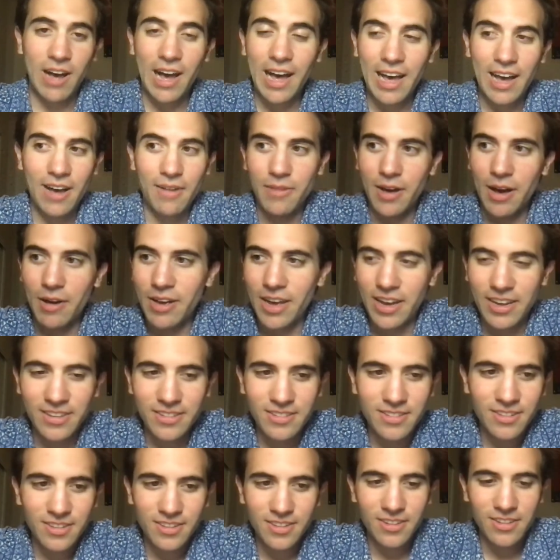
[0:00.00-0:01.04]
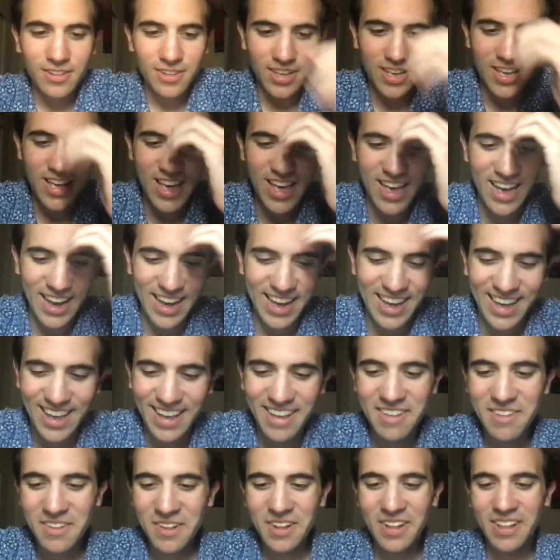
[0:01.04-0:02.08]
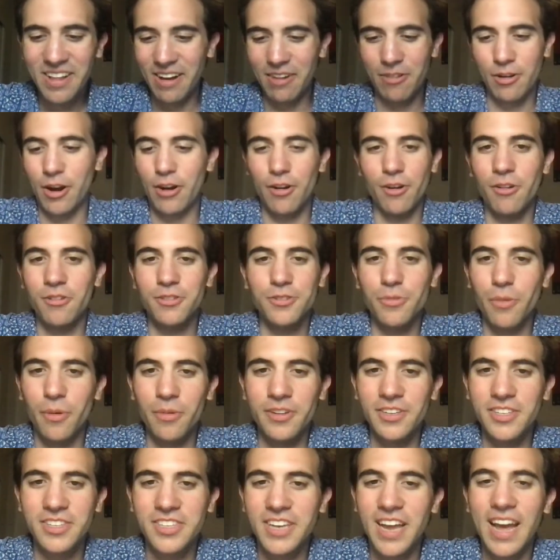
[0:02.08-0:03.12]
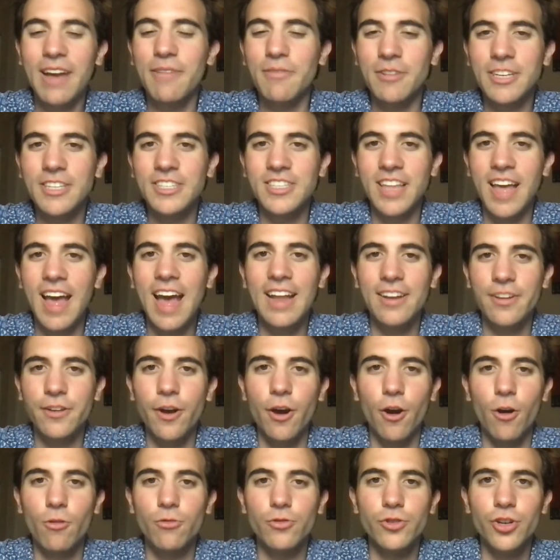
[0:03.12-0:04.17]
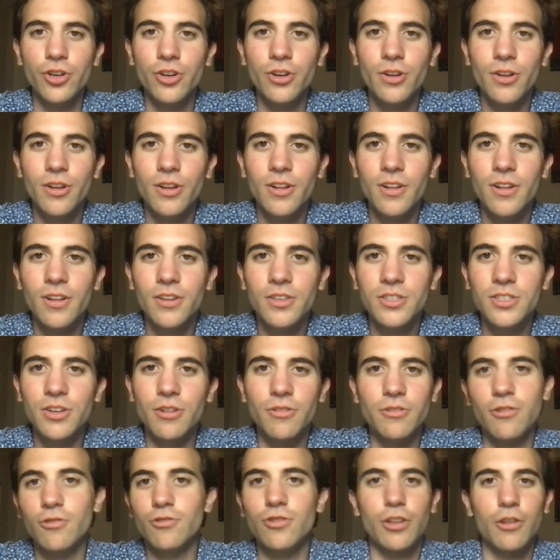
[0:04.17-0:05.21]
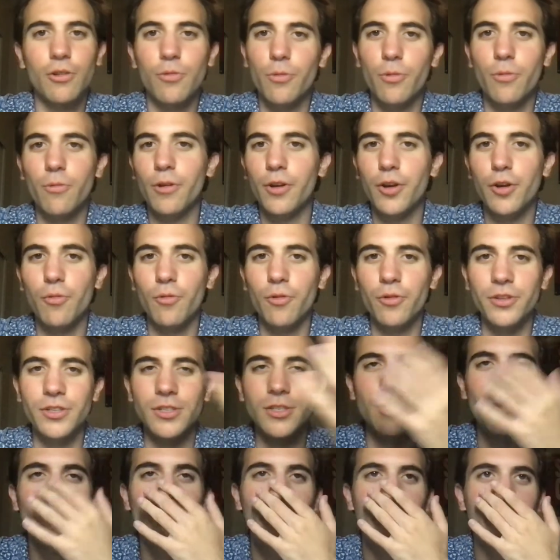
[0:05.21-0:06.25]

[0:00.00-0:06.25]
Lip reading: I don't know what you want me to say. I mean, he's the head coach. So there's nothing we can really do.